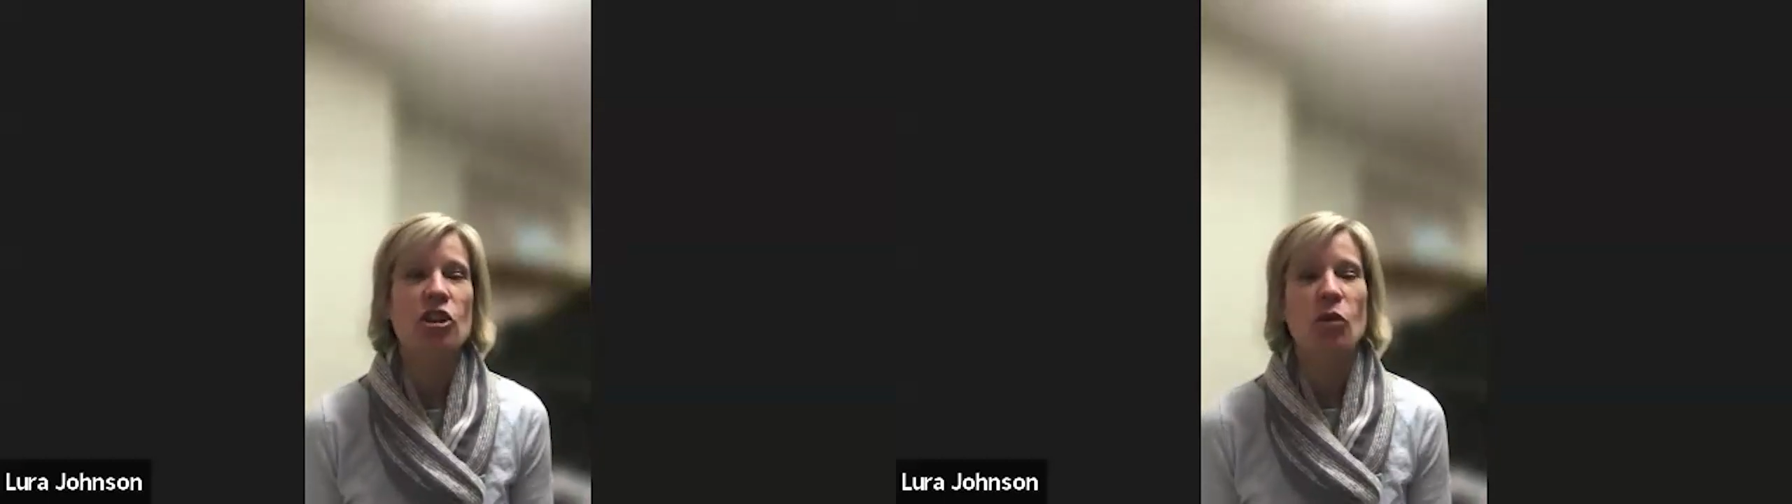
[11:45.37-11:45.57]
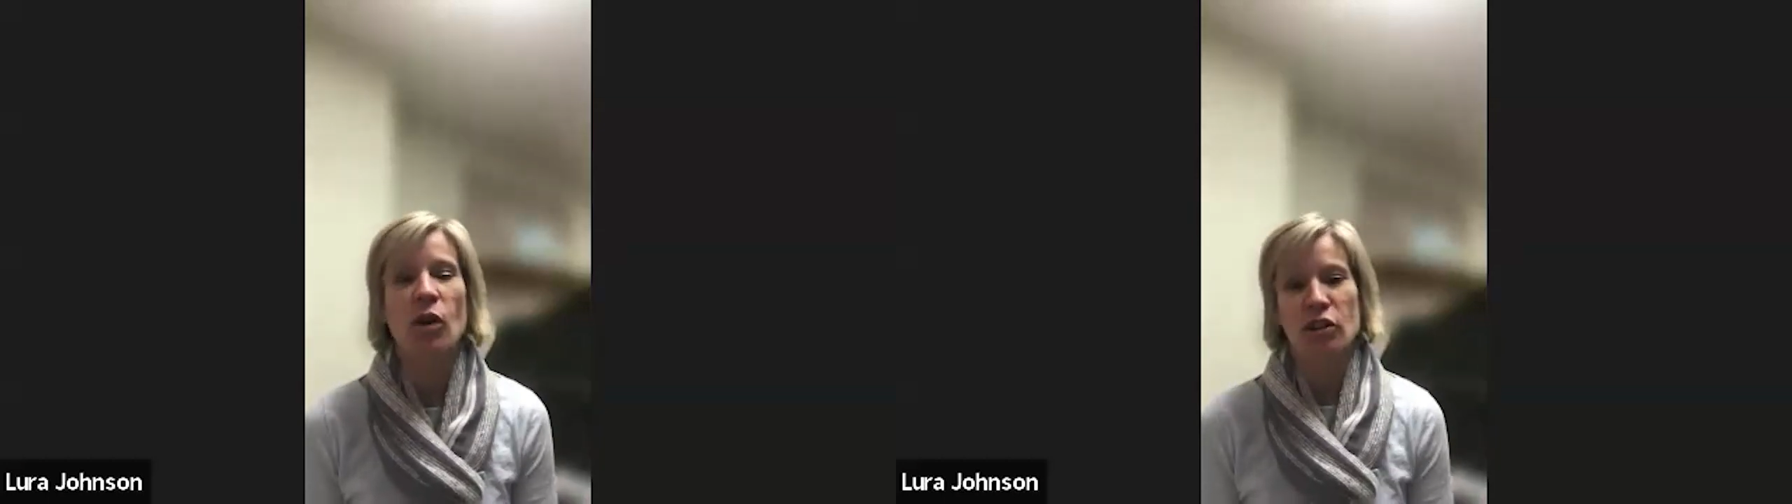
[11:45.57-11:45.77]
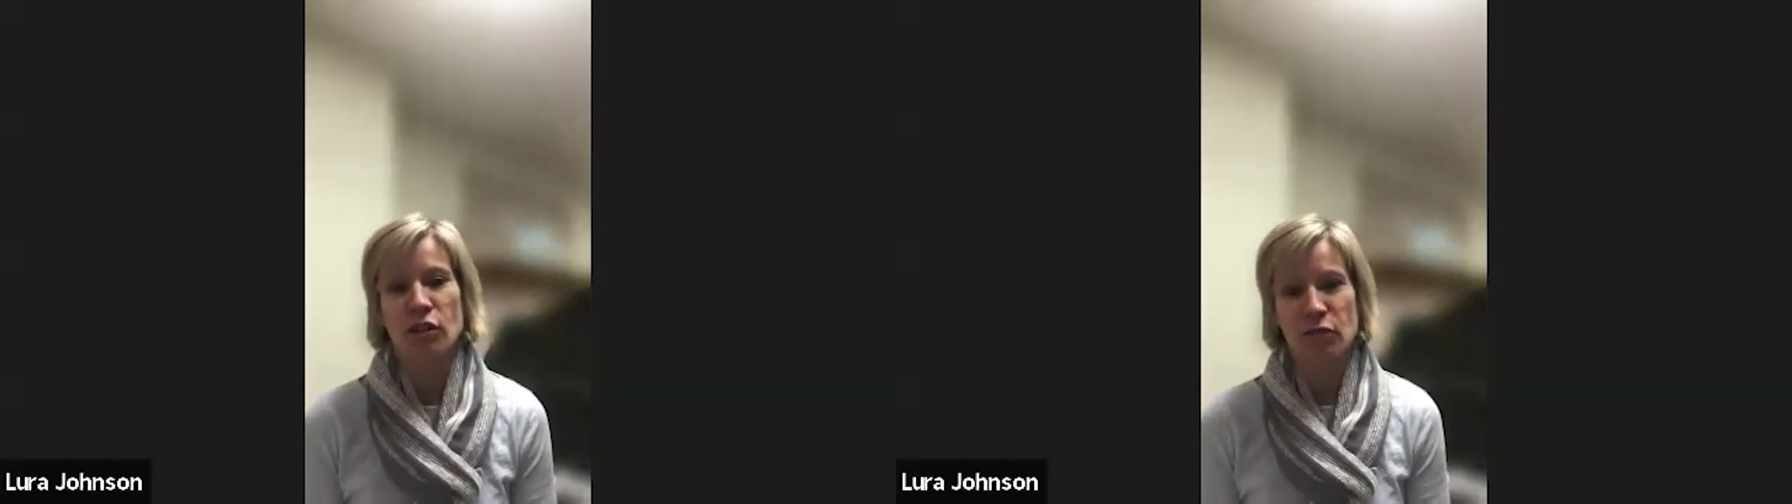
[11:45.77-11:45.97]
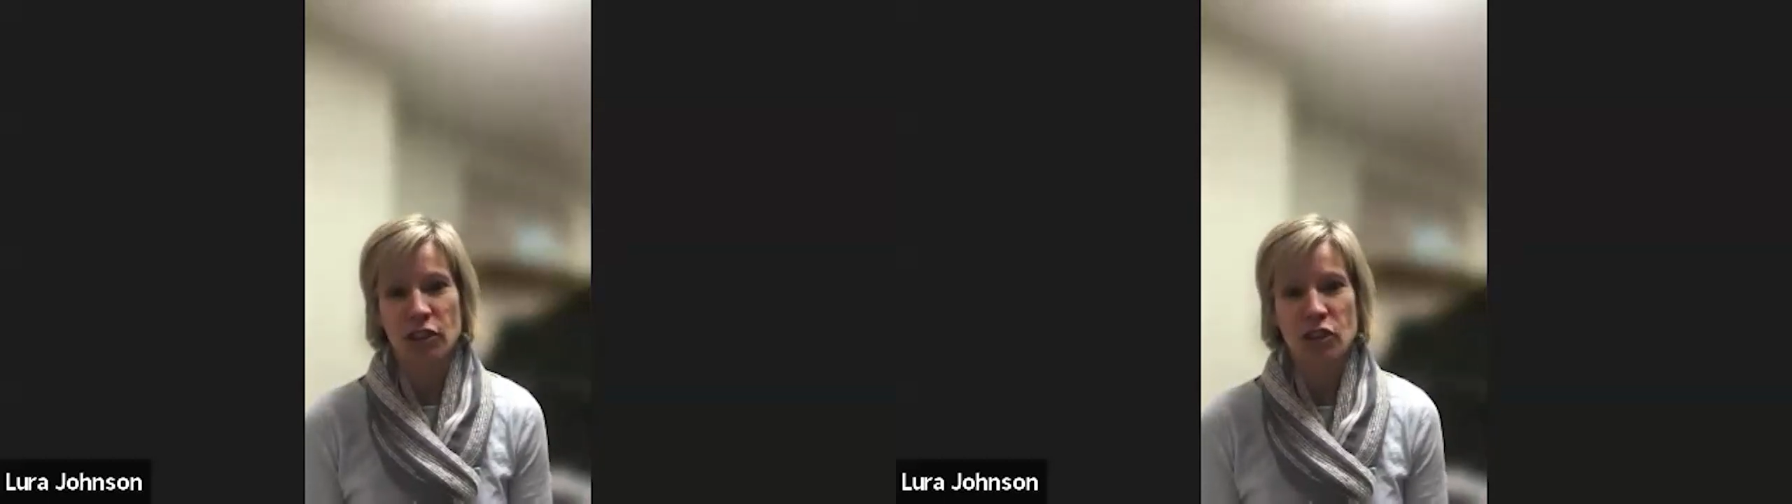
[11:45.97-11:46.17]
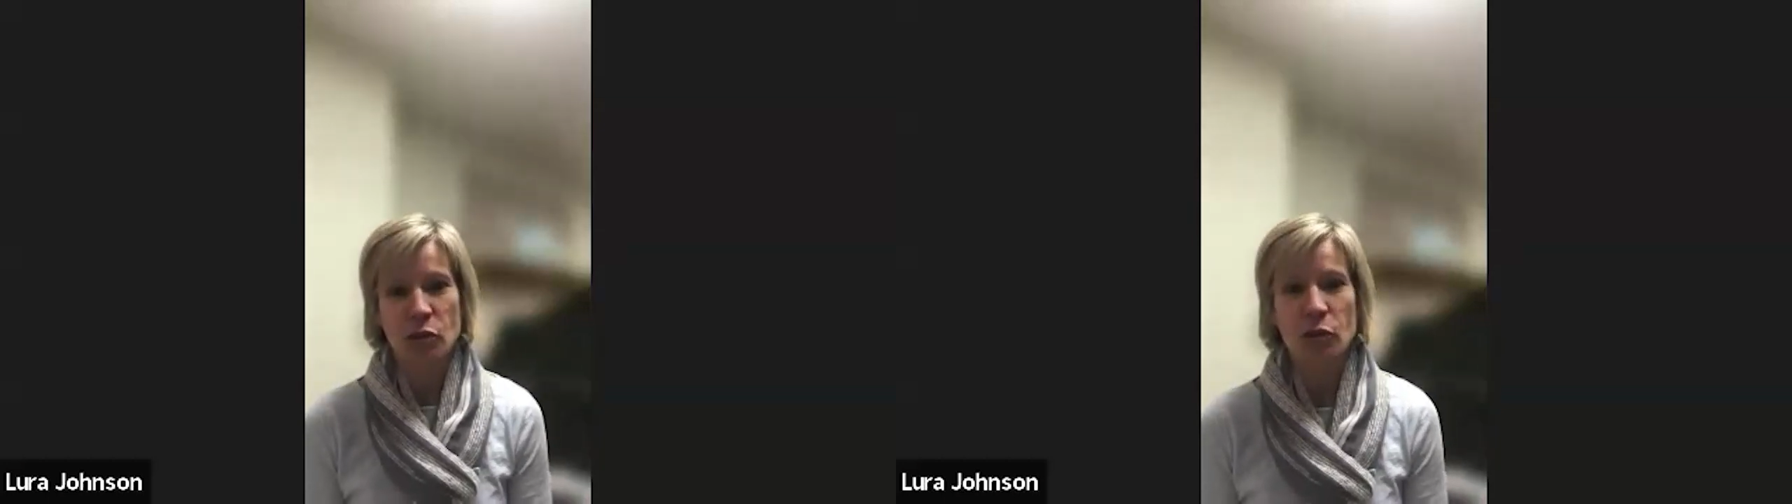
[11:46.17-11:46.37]
a
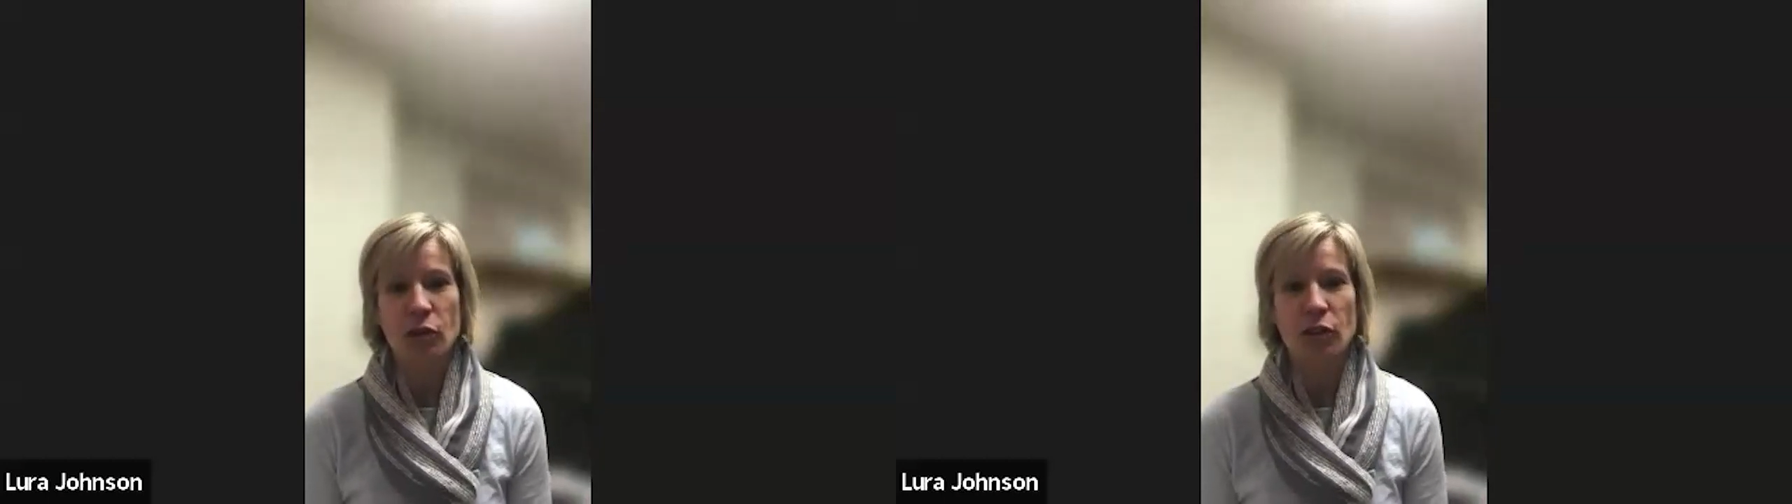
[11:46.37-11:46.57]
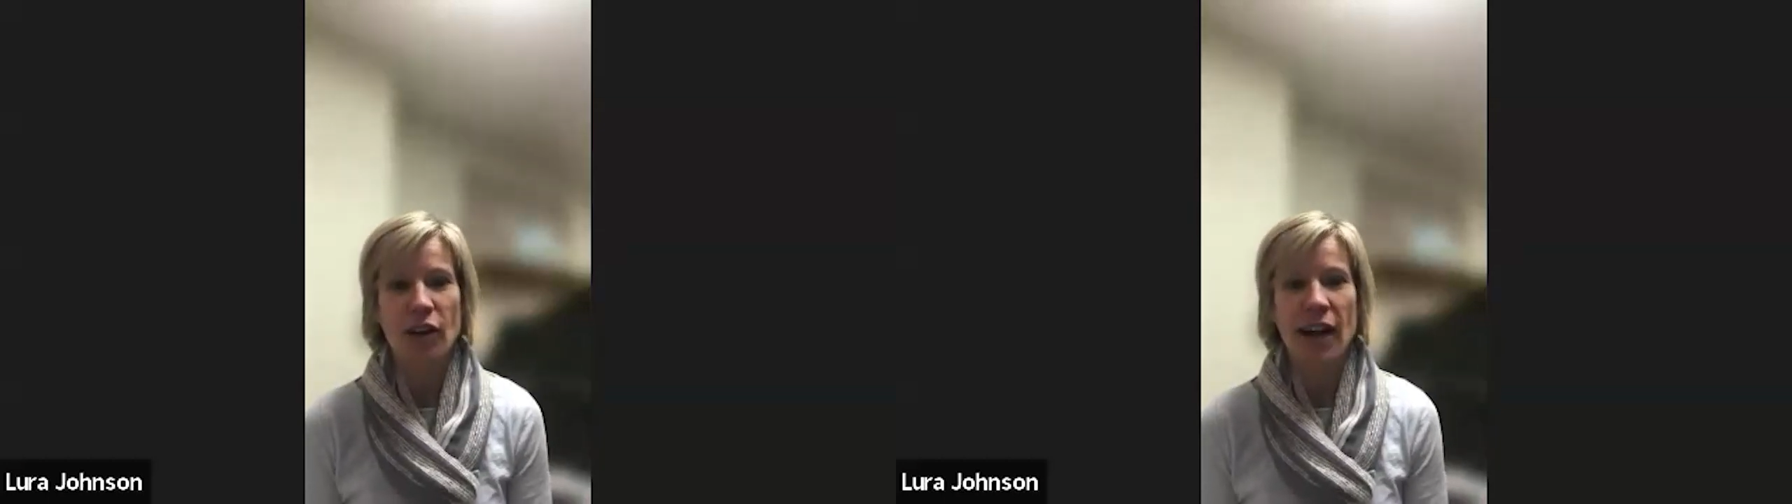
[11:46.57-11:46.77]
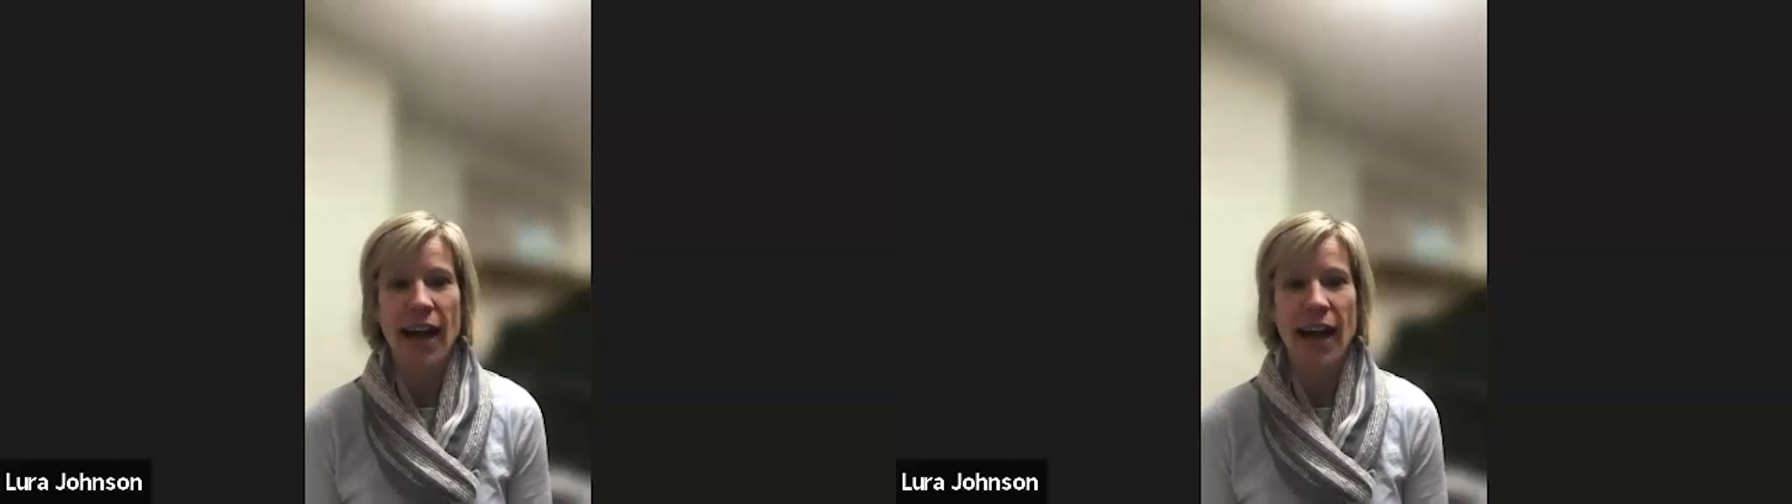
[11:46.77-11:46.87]
wonderful tool for